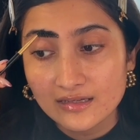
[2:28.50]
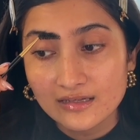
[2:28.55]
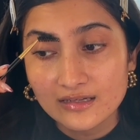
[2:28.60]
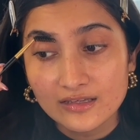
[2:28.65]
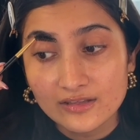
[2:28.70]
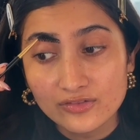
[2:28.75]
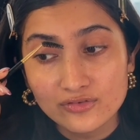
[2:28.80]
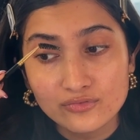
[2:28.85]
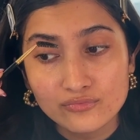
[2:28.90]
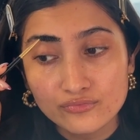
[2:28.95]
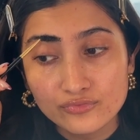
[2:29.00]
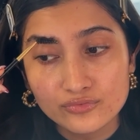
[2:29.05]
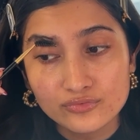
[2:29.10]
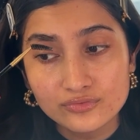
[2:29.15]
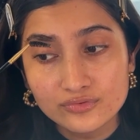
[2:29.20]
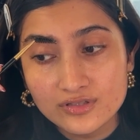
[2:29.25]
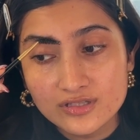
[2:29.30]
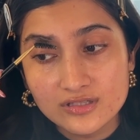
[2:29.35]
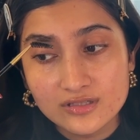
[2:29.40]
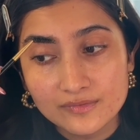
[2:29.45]
in the
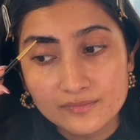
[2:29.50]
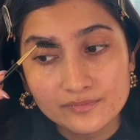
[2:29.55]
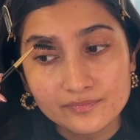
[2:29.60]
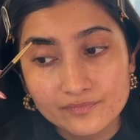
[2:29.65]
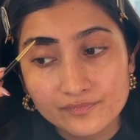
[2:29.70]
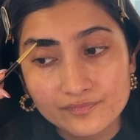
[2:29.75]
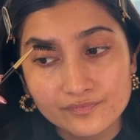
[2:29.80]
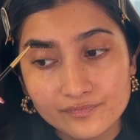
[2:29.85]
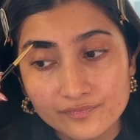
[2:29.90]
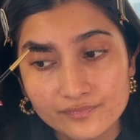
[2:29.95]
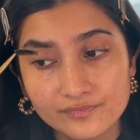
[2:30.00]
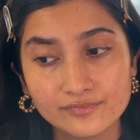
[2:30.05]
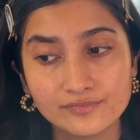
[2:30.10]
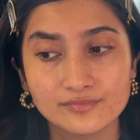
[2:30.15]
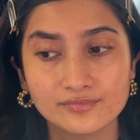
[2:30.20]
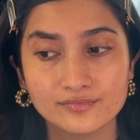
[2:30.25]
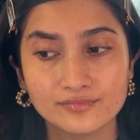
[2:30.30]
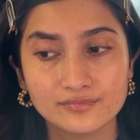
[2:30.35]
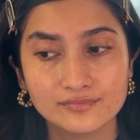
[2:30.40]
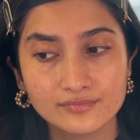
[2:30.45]
roots.
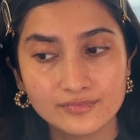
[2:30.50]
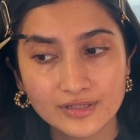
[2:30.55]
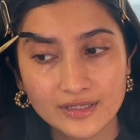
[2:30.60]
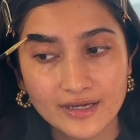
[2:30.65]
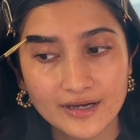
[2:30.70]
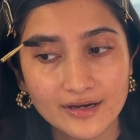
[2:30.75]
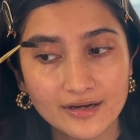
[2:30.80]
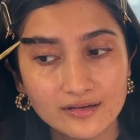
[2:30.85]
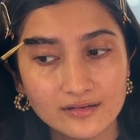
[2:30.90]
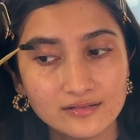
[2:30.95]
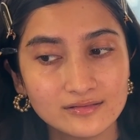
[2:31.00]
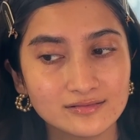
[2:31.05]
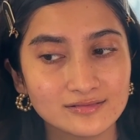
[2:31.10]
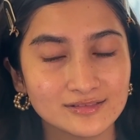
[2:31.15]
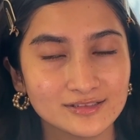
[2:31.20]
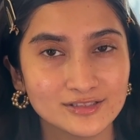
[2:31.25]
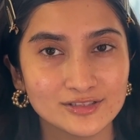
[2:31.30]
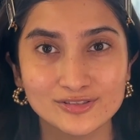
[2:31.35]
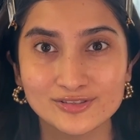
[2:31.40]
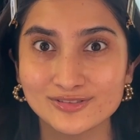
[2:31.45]
Yeah,
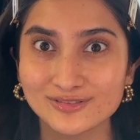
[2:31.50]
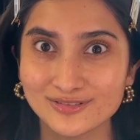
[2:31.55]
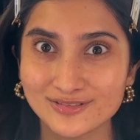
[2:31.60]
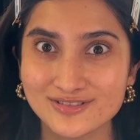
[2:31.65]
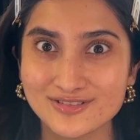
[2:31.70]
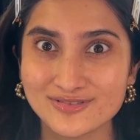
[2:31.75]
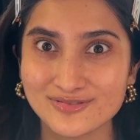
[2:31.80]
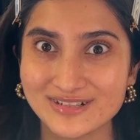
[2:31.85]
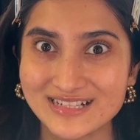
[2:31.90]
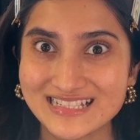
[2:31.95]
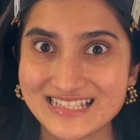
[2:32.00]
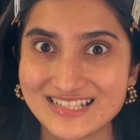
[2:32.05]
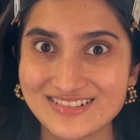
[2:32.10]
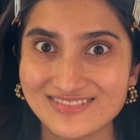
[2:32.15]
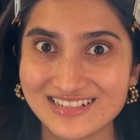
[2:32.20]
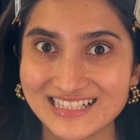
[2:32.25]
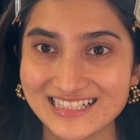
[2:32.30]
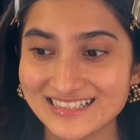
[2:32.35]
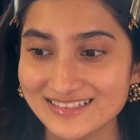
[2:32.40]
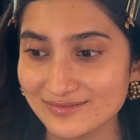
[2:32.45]
looks crazy,
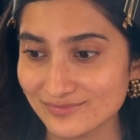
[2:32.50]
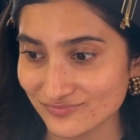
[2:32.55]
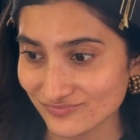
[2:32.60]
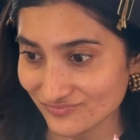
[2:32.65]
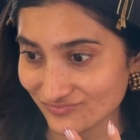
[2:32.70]
right?